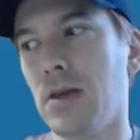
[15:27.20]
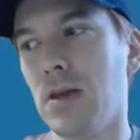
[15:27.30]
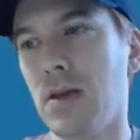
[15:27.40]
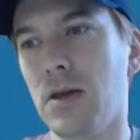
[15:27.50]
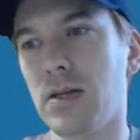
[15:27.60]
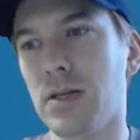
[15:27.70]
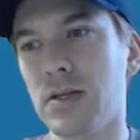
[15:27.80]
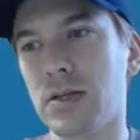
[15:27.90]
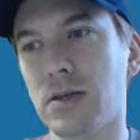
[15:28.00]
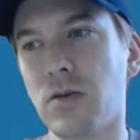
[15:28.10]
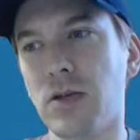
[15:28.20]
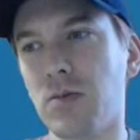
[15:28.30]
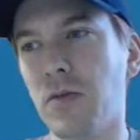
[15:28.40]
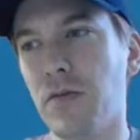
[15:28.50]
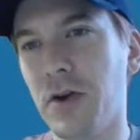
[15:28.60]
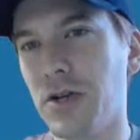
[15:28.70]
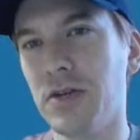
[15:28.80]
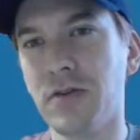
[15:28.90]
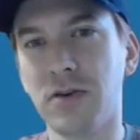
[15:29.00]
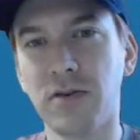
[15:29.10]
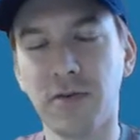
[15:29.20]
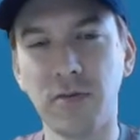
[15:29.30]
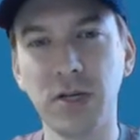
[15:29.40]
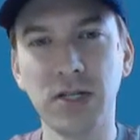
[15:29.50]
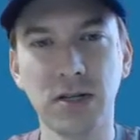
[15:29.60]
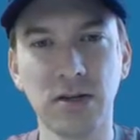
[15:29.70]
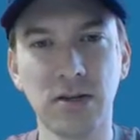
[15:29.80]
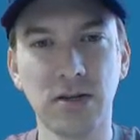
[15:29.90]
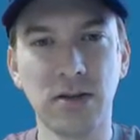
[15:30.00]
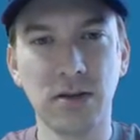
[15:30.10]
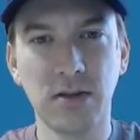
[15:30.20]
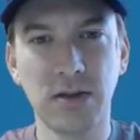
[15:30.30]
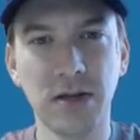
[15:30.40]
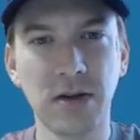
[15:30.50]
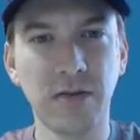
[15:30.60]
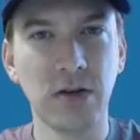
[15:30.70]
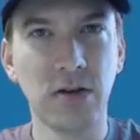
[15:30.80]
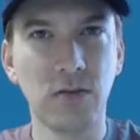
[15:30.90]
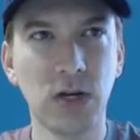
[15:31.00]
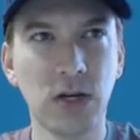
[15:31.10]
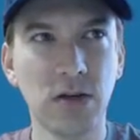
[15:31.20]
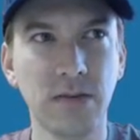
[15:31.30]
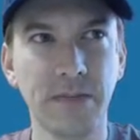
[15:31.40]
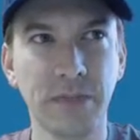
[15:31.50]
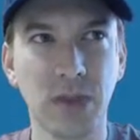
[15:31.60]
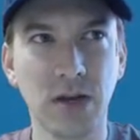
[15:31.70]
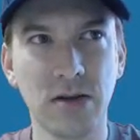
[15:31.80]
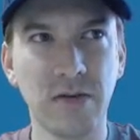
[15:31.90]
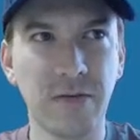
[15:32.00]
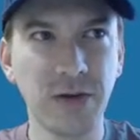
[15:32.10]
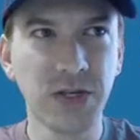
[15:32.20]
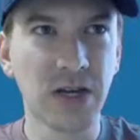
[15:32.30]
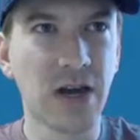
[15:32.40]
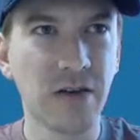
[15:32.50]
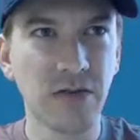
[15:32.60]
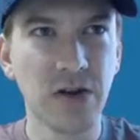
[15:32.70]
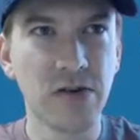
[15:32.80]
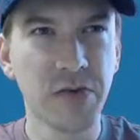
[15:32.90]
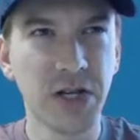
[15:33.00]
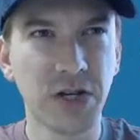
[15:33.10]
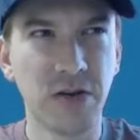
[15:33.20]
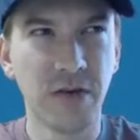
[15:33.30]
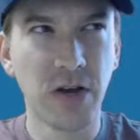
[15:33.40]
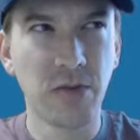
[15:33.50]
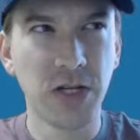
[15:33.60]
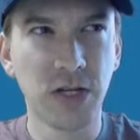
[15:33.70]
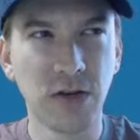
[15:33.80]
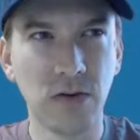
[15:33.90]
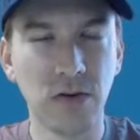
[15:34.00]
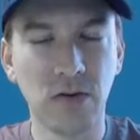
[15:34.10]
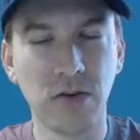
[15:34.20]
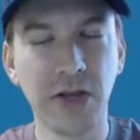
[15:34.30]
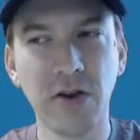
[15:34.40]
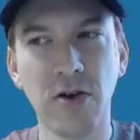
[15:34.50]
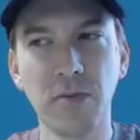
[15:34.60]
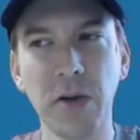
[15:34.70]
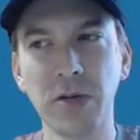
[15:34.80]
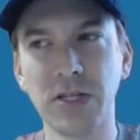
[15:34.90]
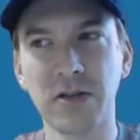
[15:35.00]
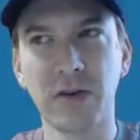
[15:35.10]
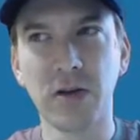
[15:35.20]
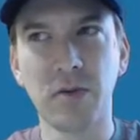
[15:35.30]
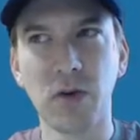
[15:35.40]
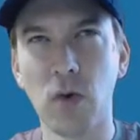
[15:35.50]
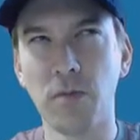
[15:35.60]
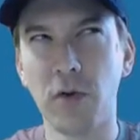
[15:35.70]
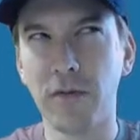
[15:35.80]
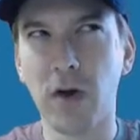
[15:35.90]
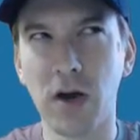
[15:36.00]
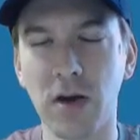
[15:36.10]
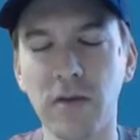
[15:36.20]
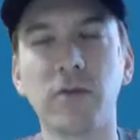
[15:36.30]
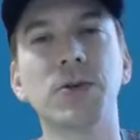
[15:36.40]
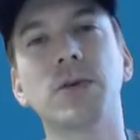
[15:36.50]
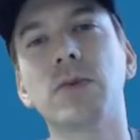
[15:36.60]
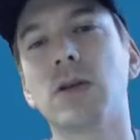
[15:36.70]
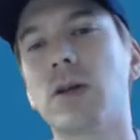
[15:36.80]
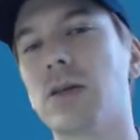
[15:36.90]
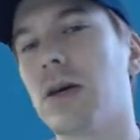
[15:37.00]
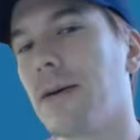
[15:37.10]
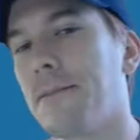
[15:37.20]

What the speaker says: It's going to be very difficult for me to think of it, well, it feels like half an hour, but I should divide by 2. Or later on, maybe it's divide by 1.5 or something like that.